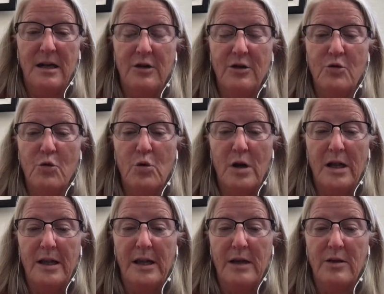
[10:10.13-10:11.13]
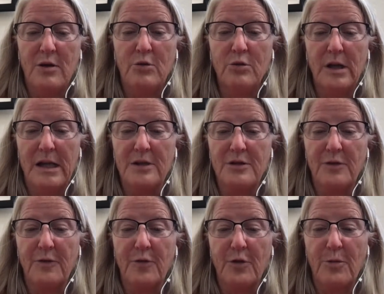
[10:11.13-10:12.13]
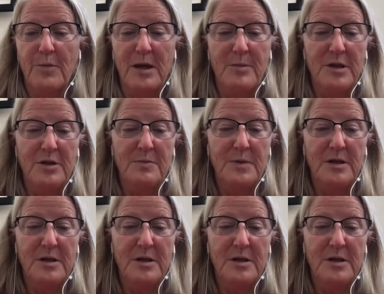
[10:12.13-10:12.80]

good quality cold laser for the babies